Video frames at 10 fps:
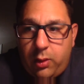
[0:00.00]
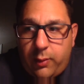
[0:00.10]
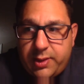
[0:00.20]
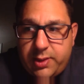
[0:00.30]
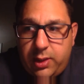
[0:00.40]

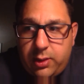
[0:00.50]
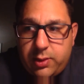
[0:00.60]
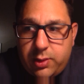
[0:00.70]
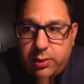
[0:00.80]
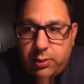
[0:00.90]

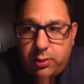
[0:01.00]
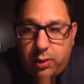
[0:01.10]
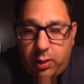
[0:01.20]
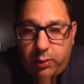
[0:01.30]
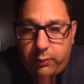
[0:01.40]
Racias
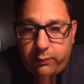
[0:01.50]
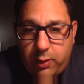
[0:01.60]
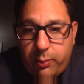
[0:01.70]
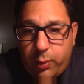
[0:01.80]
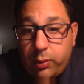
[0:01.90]
of
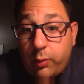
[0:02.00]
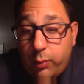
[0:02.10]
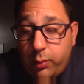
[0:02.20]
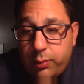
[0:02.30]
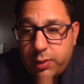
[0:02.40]
Lompoc the
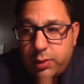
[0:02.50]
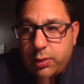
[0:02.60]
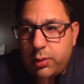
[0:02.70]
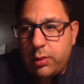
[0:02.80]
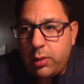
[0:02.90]

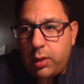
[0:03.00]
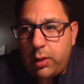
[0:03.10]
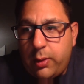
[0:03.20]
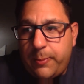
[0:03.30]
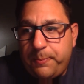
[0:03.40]
Roots
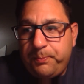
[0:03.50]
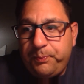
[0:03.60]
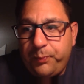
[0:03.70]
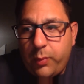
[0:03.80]
um,